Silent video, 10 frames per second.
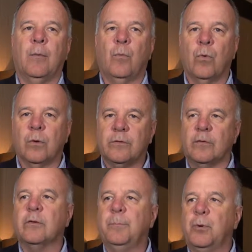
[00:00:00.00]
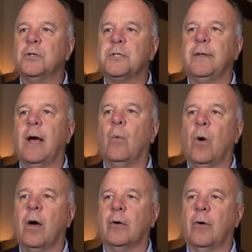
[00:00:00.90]
We're essentially pushing that
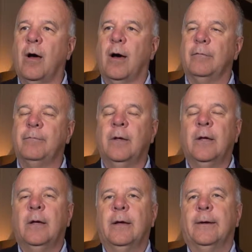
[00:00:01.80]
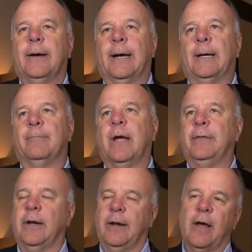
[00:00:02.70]
water off.
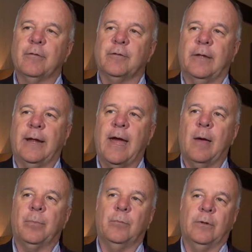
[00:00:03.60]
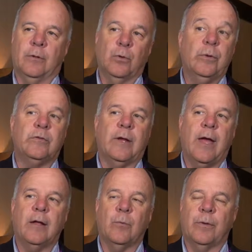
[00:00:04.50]
And then another thing happened in
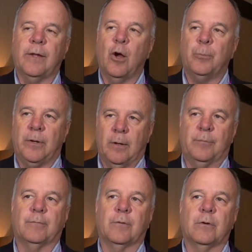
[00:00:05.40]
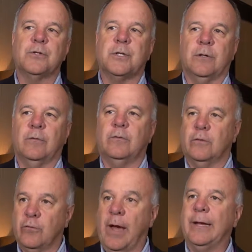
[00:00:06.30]
Louisiana when they opened up diversions to
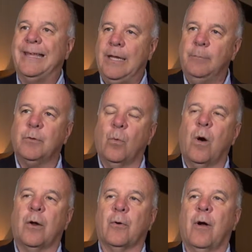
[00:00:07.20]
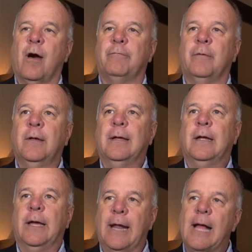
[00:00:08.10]
try to keep the water off.
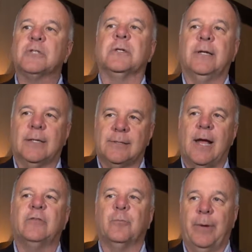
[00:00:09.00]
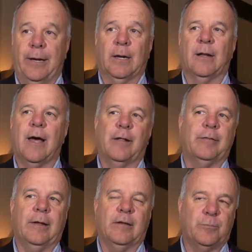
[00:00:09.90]
It actually exacerbated a lot of
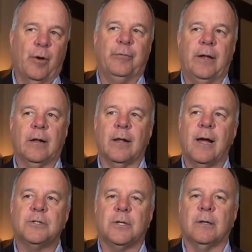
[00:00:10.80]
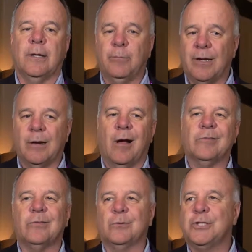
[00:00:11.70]
things, both ecologically, but it
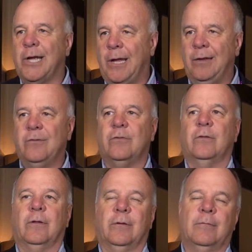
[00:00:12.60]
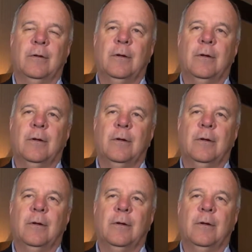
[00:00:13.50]
also changed the